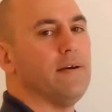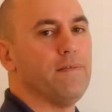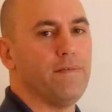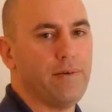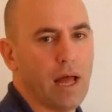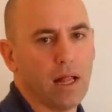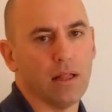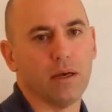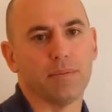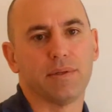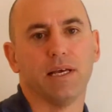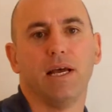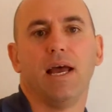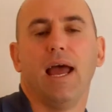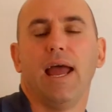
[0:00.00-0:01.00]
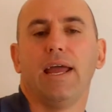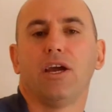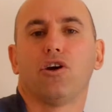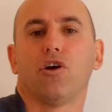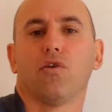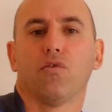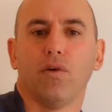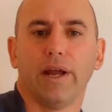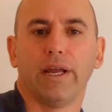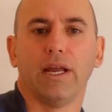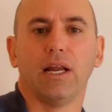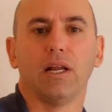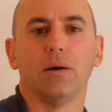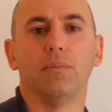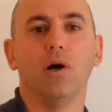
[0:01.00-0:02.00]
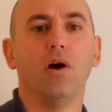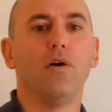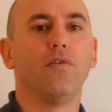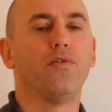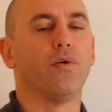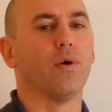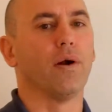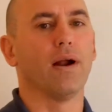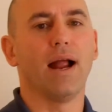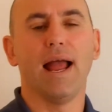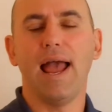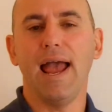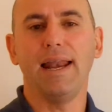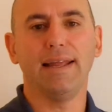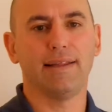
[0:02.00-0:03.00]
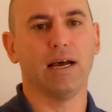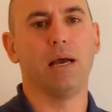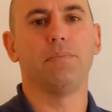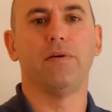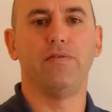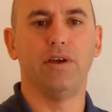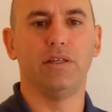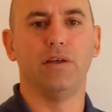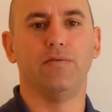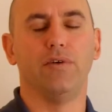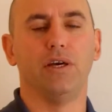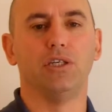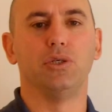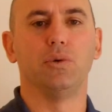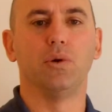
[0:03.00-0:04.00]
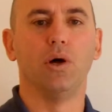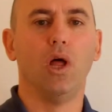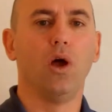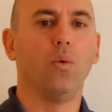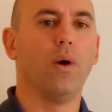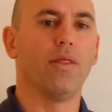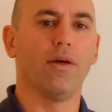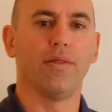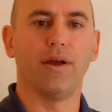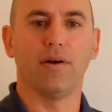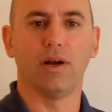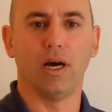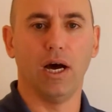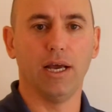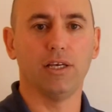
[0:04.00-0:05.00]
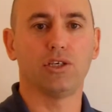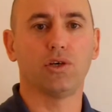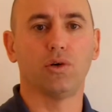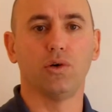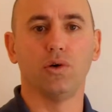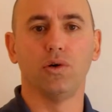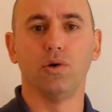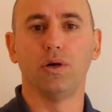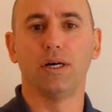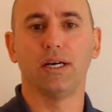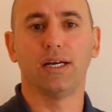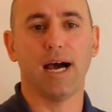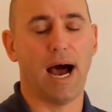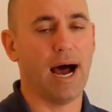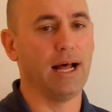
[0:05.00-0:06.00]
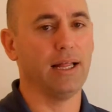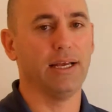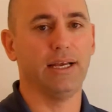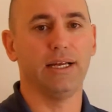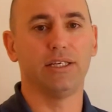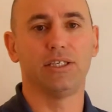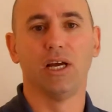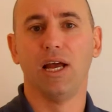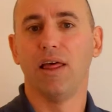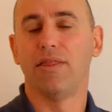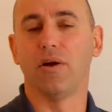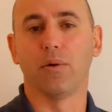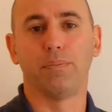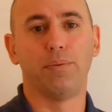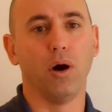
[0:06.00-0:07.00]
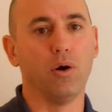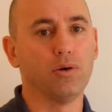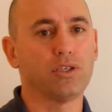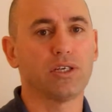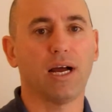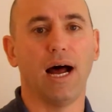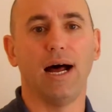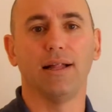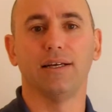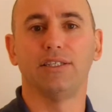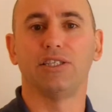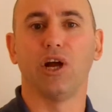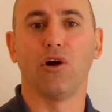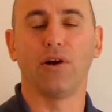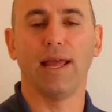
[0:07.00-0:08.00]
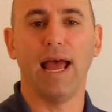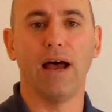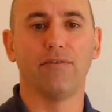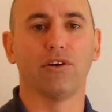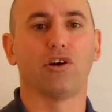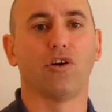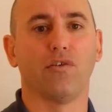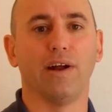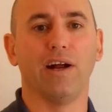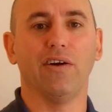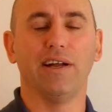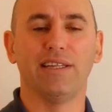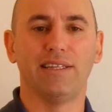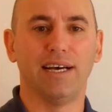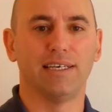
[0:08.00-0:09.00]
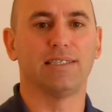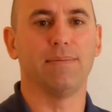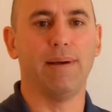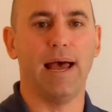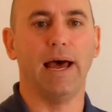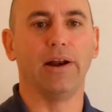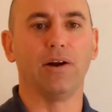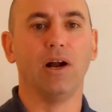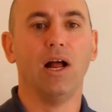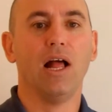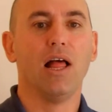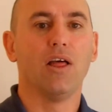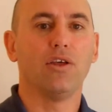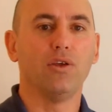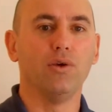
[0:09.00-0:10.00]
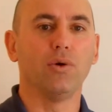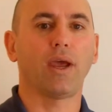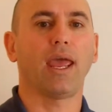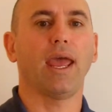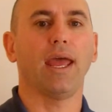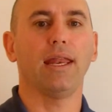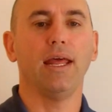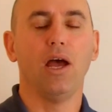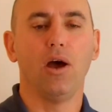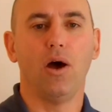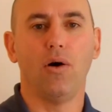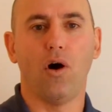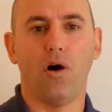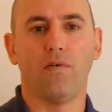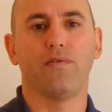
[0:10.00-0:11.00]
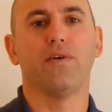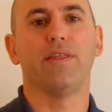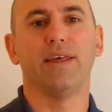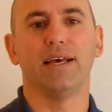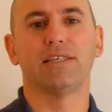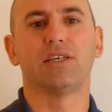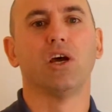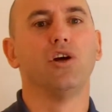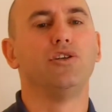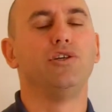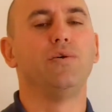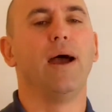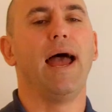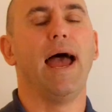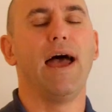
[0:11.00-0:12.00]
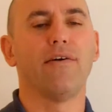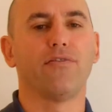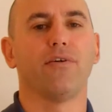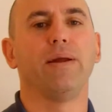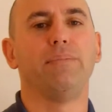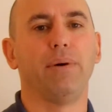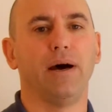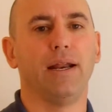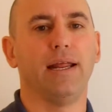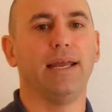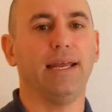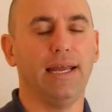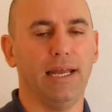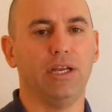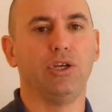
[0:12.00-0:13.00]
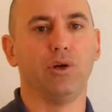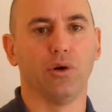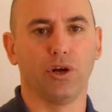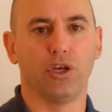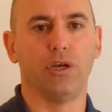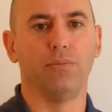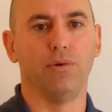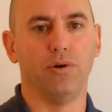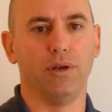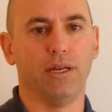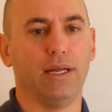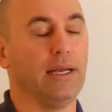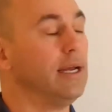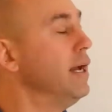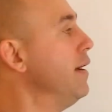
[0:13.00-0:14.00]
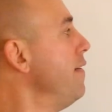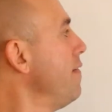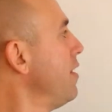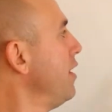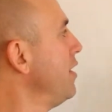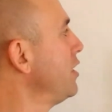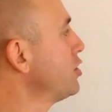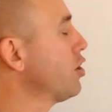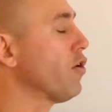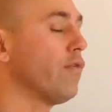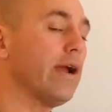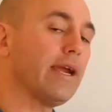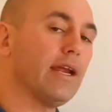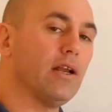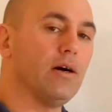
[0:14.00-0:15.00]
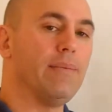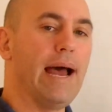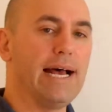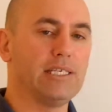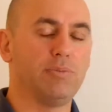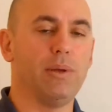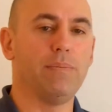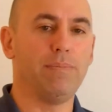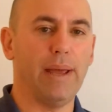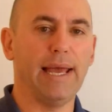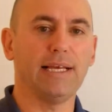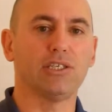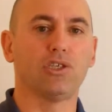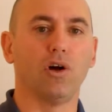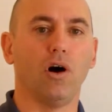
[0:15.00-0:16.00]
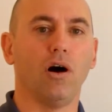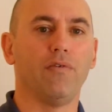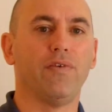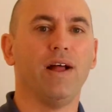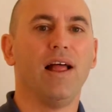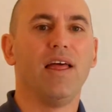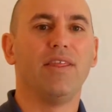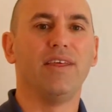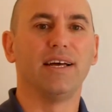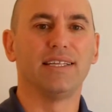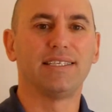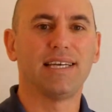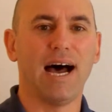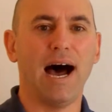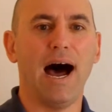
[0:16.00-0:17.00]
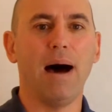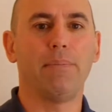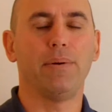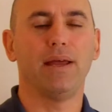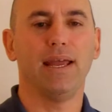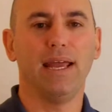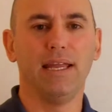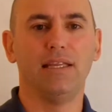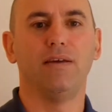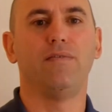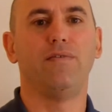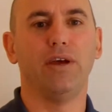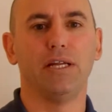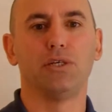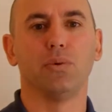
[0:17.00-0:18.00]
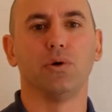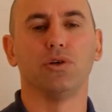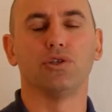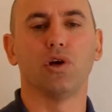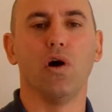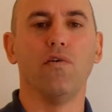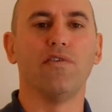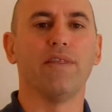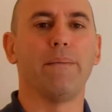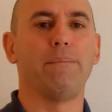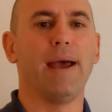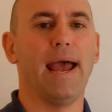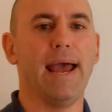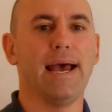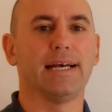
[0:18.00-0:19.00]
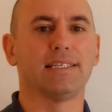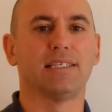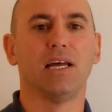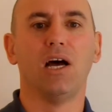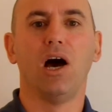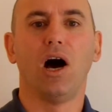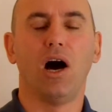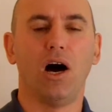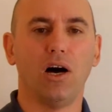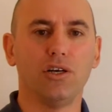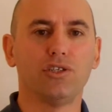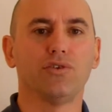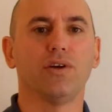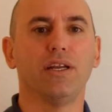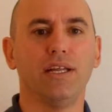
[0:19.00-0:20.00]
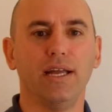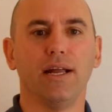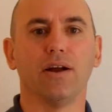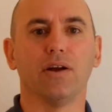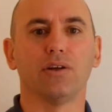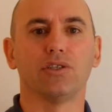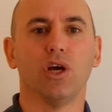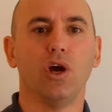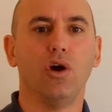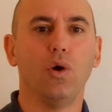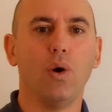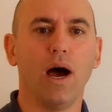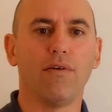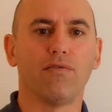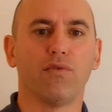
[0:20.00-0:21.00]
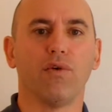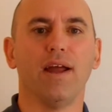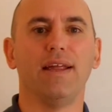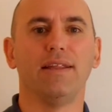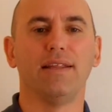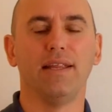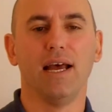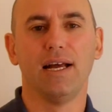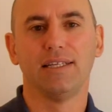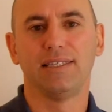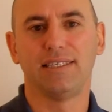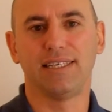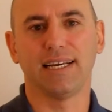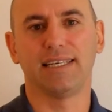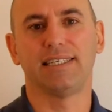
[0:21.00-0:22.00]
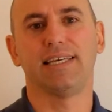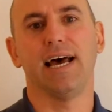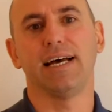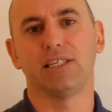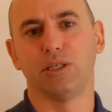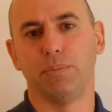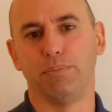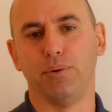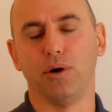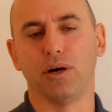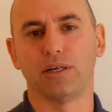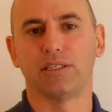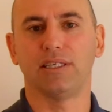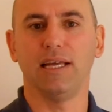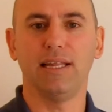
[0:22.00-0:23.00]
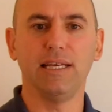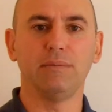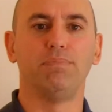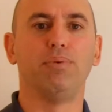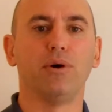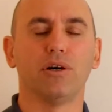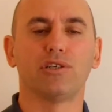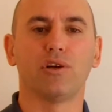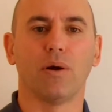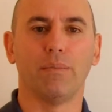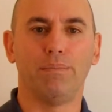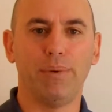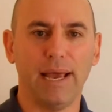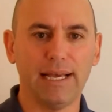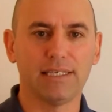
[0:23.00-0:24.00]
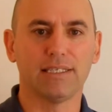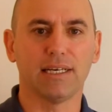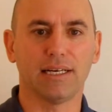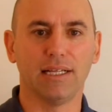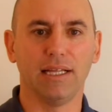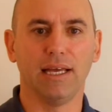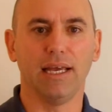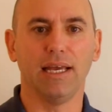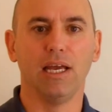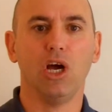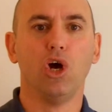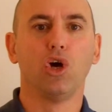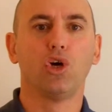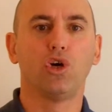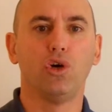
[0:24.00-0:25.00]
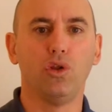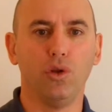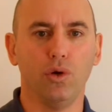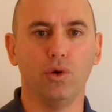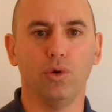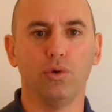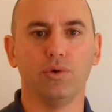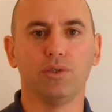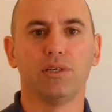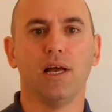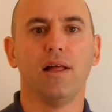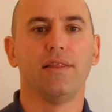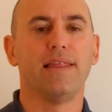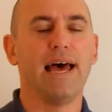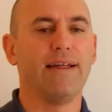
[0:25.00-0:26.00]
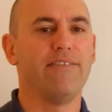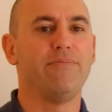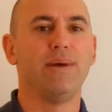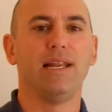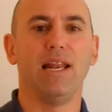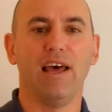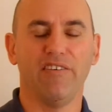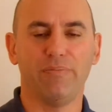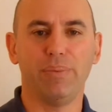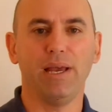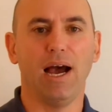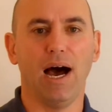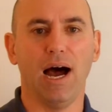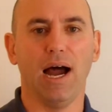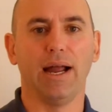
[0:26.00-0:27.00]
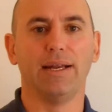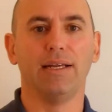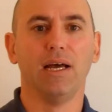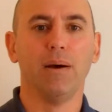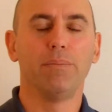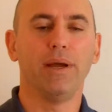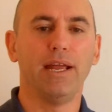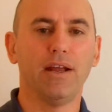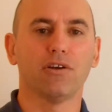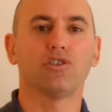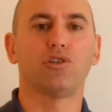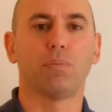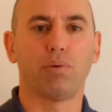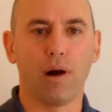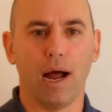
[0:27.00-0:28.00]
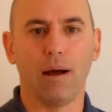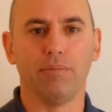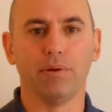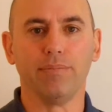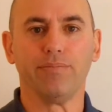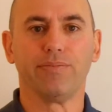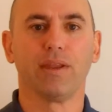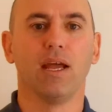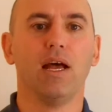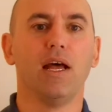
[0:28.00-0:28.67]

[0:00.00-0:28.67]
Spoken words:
developed a curriculum for any type of individual, whether they're in high school, college, they're post-college, they already have a career, it doesn't matter. You can offer this to everybody in your community. This curriculum has been based off the top individuals over the past 100 years who have written success books. See, these books are basically clues that have been left behind, but here's the problem.